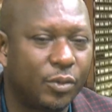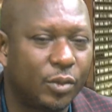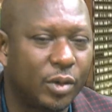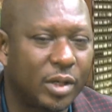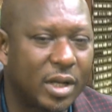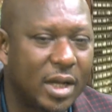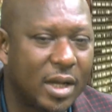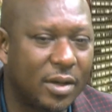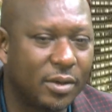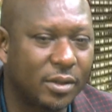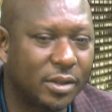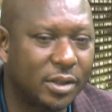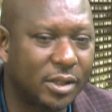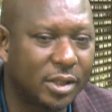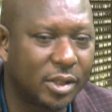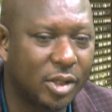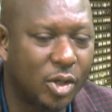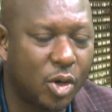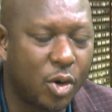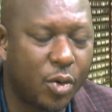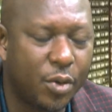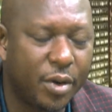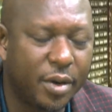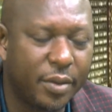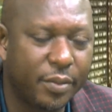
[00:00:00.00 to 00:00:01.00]
Now,
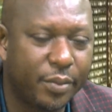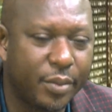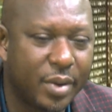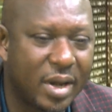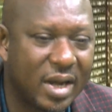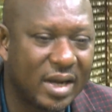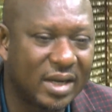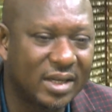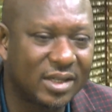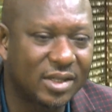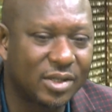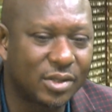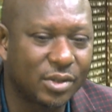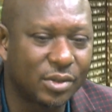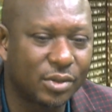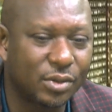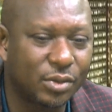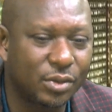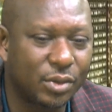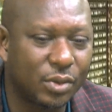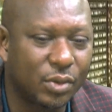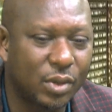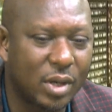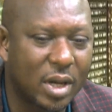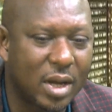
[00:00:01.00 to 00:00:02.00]
going back
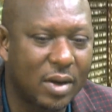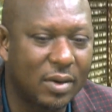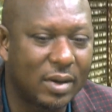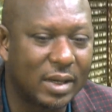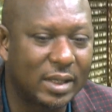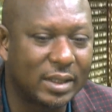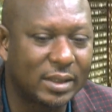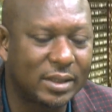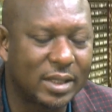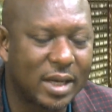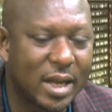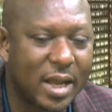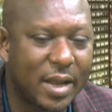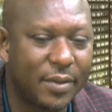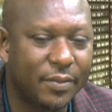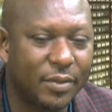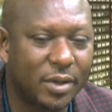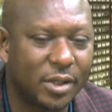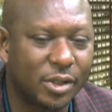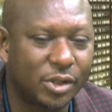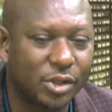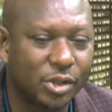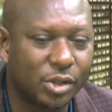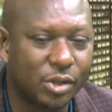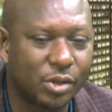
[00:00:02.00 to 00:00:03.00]
to our time
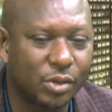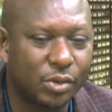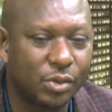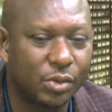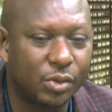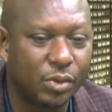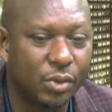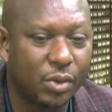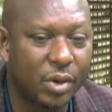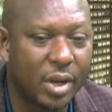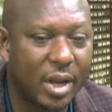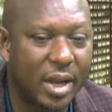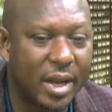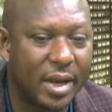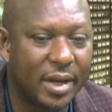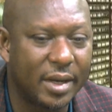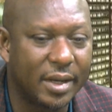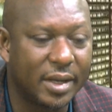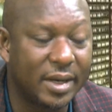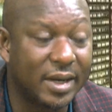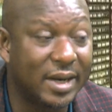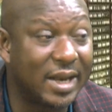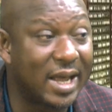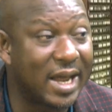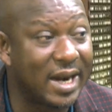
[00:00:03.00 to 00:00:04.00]
in school and
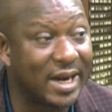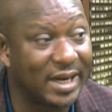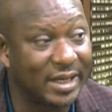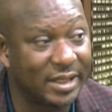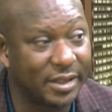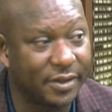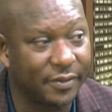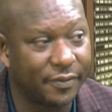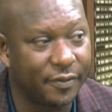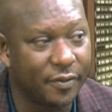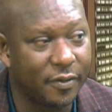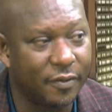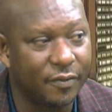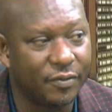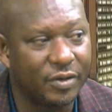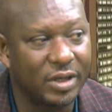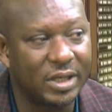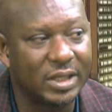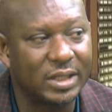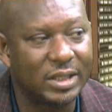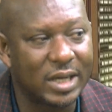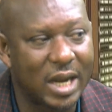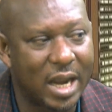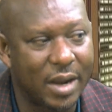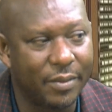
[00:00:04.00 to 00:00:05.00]
the narrative of the
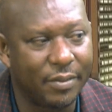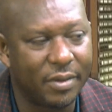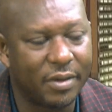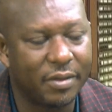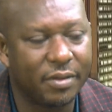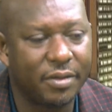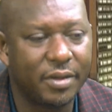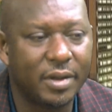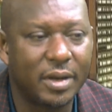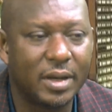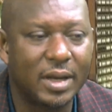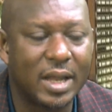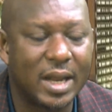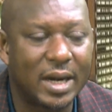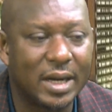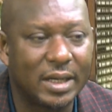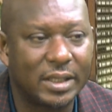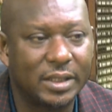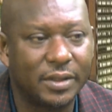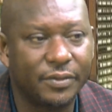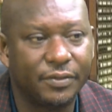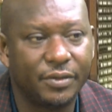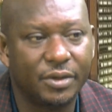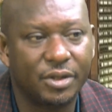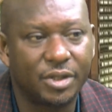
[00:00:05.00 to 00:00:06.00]
time, I think
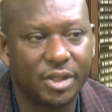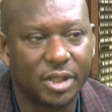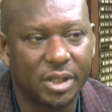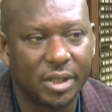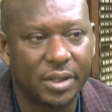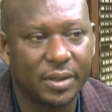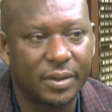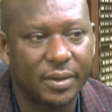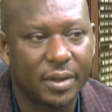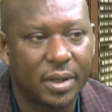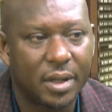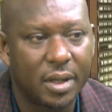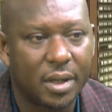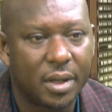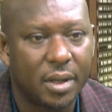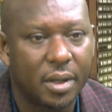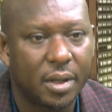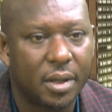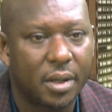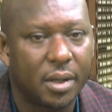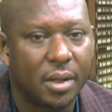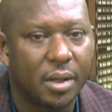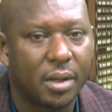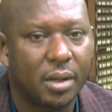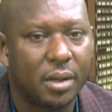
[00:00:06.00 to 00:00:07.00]
narrativity,
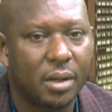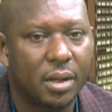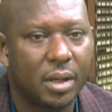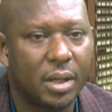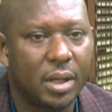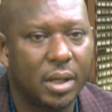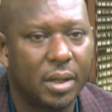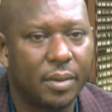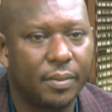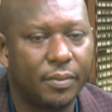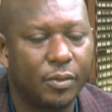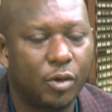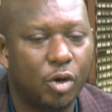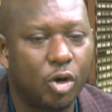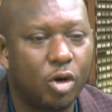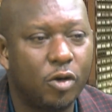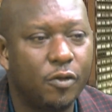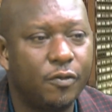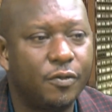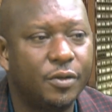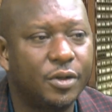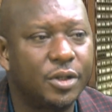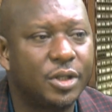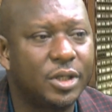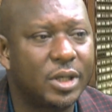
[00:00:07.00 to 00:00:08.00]

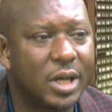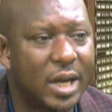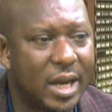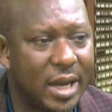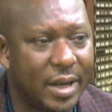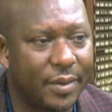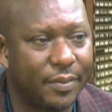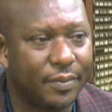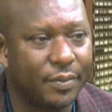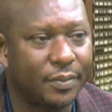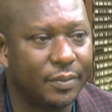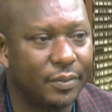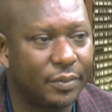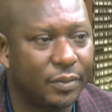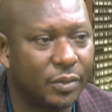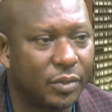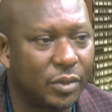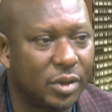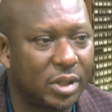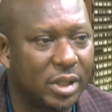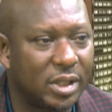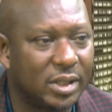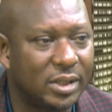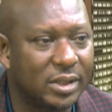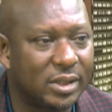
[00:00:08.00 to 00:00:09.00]
over time,
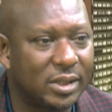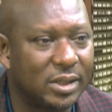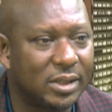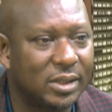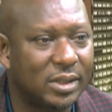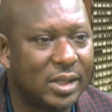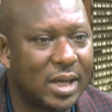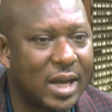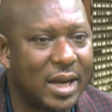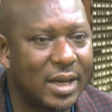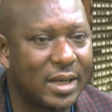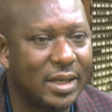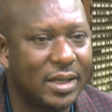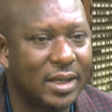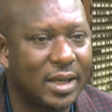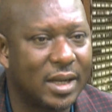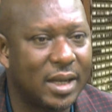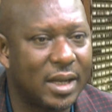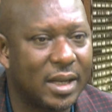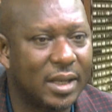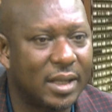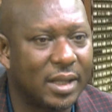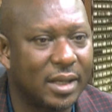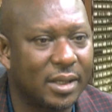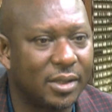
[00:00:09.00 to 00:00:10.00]
there's this
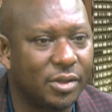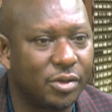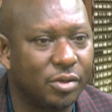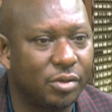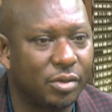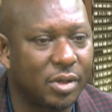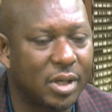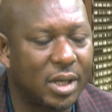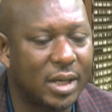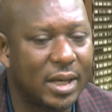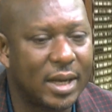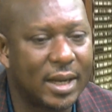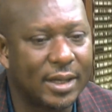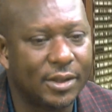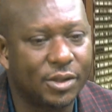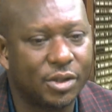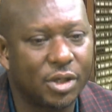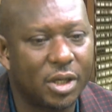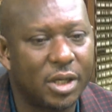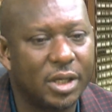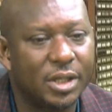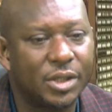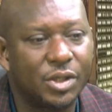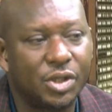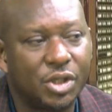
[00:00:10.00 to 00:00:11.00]
idea that you can
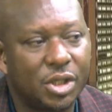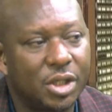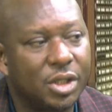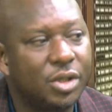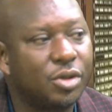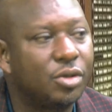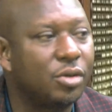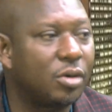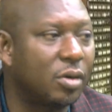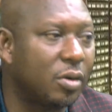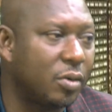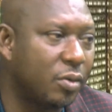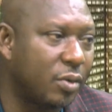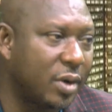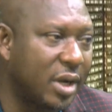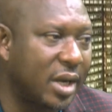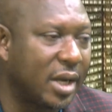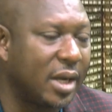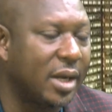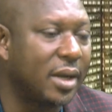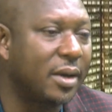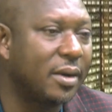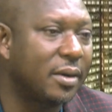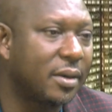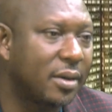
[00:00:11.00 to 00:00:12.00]
actually cheat your
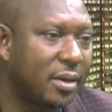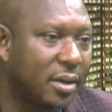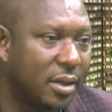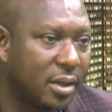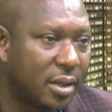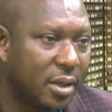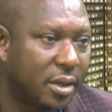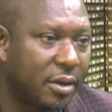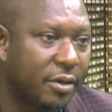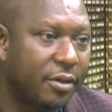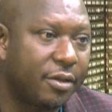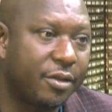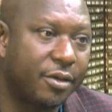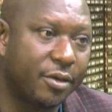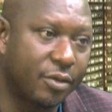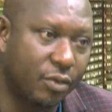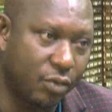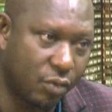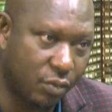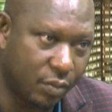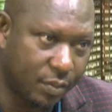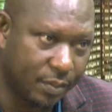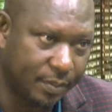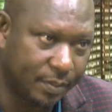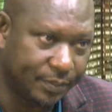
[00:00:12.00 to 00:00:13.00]
way
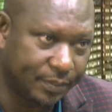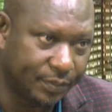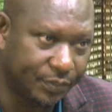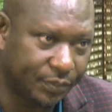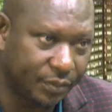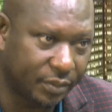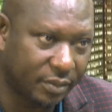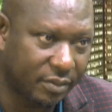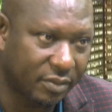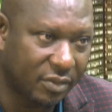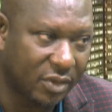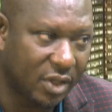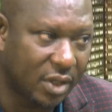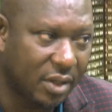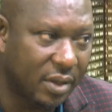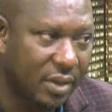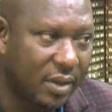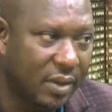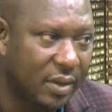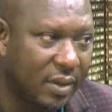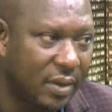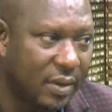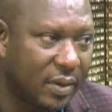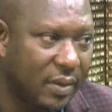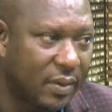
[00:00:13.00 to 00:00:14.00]
through. Now,
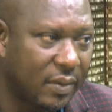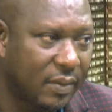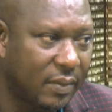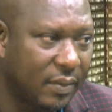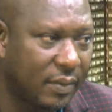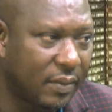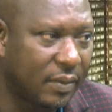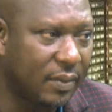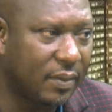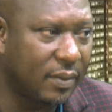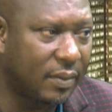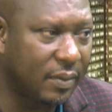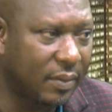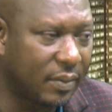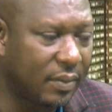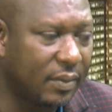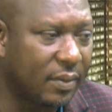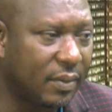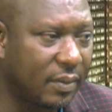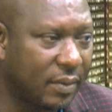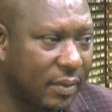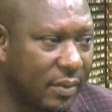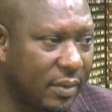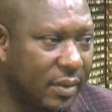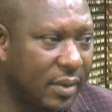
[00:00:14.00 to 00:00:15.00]
before you
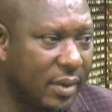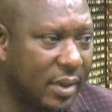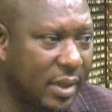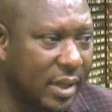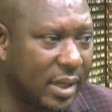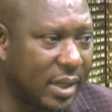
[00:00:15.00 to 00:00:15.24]
continue, Dr.